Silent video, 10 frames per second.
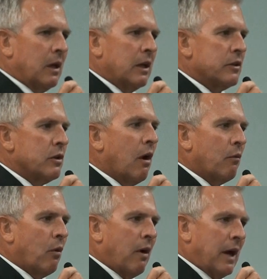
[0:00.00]
It's
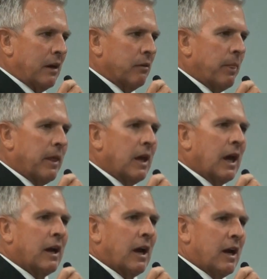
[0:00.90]
not right,
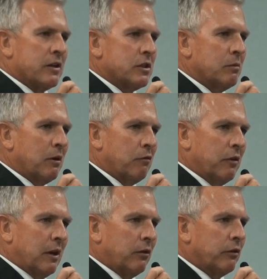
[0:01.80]
and it has to be
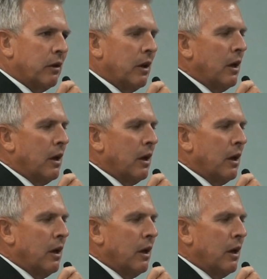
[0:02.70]
fixed.